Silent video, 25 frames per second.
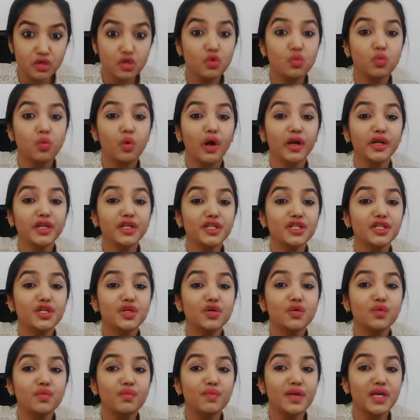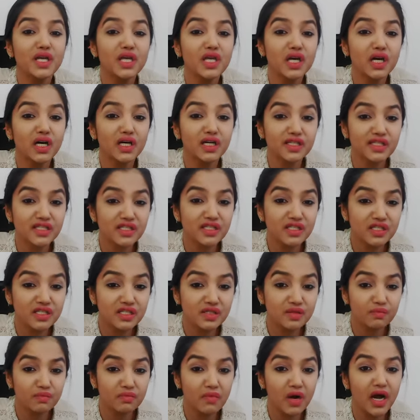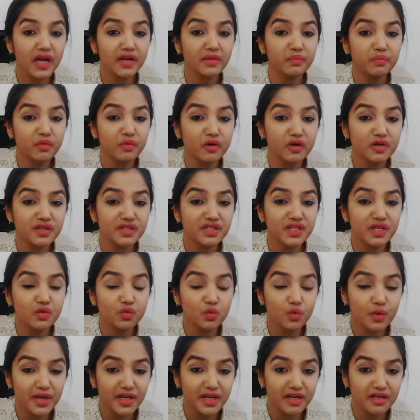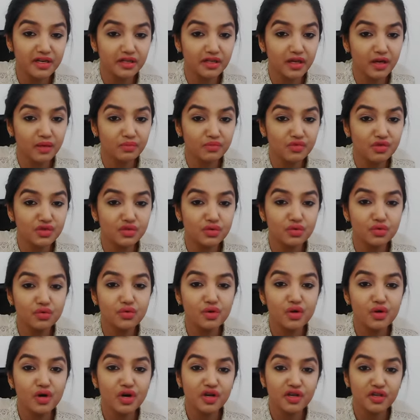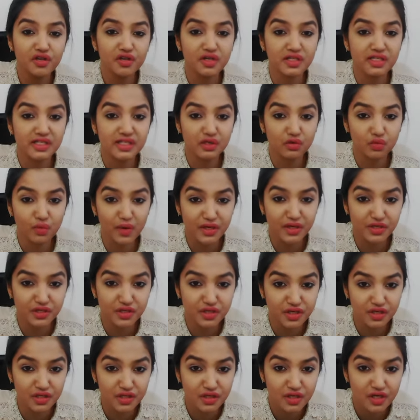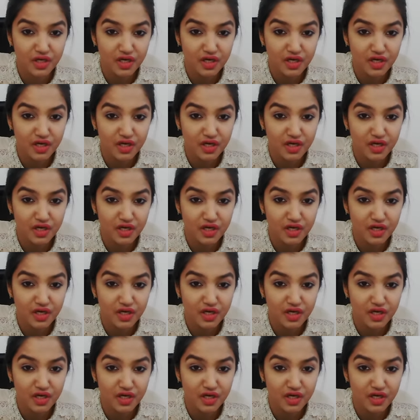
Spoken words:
You want to be a smart person when it comes to your situation.